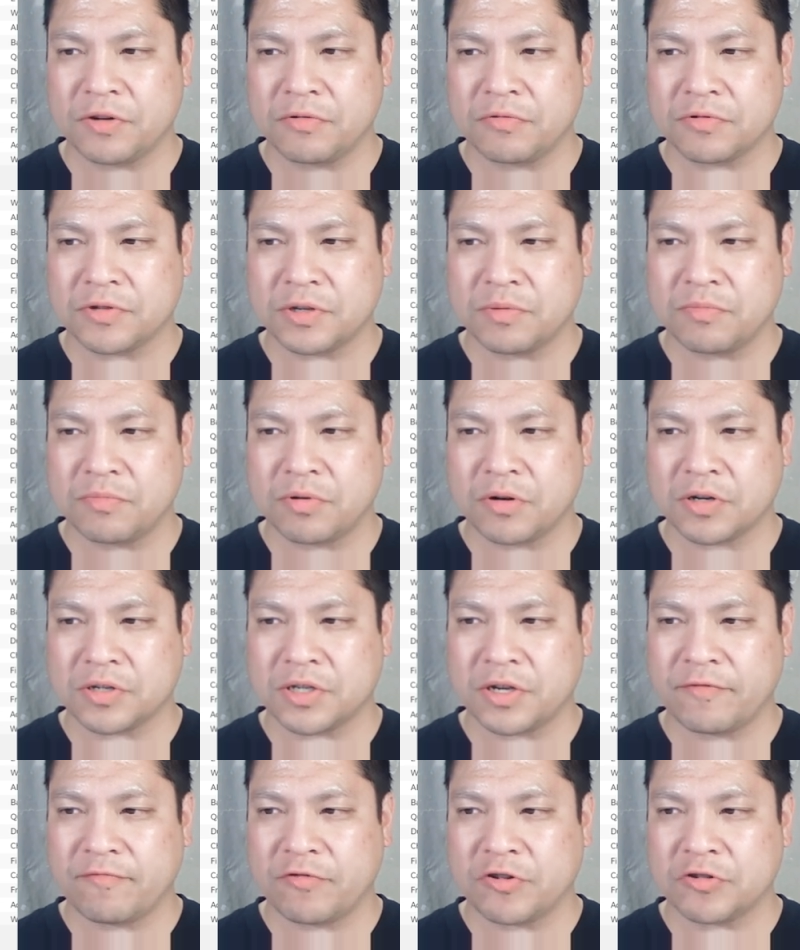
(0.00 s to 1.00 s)
some parks
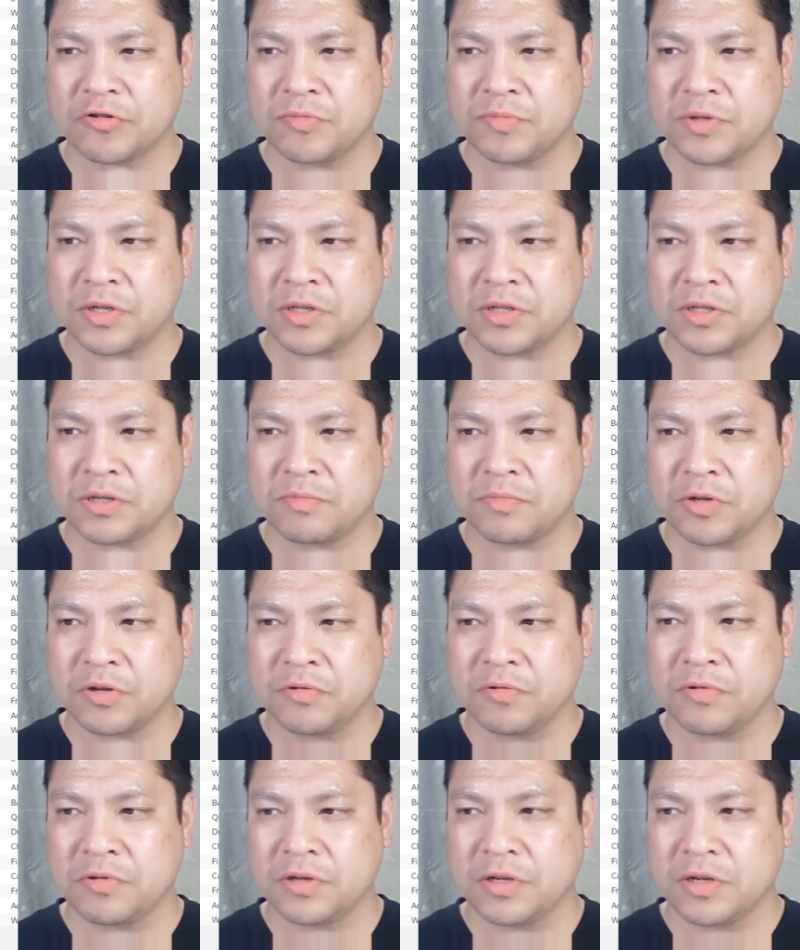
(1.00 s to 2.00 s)
have washrooms and some
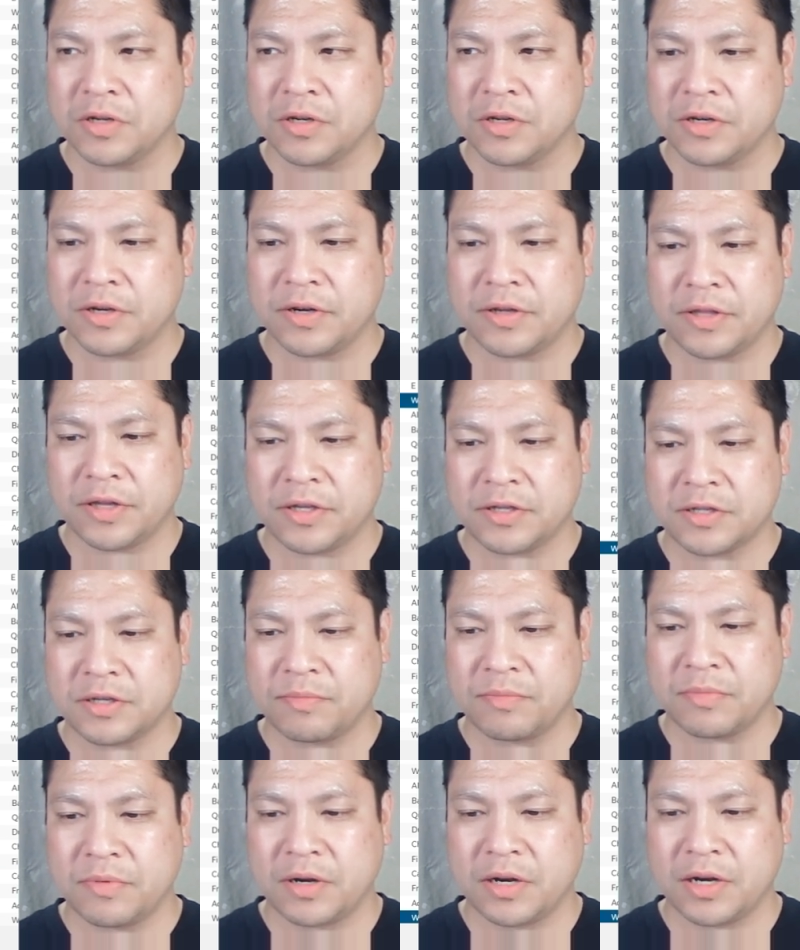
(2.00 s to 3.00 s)
don't. And then
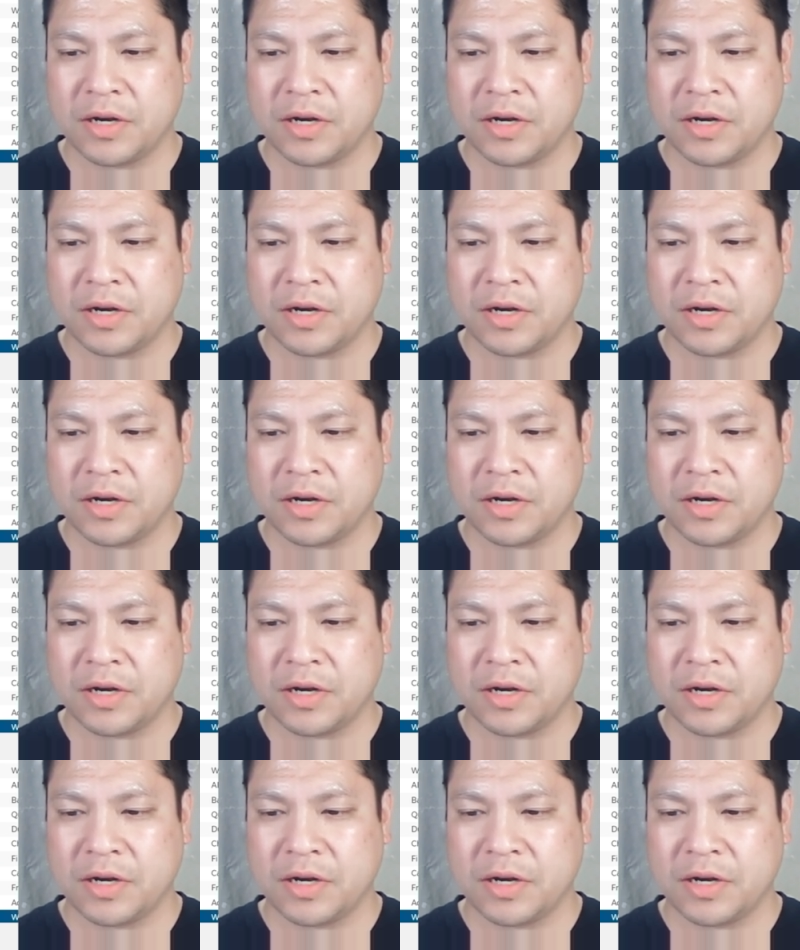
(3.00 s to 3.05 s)
some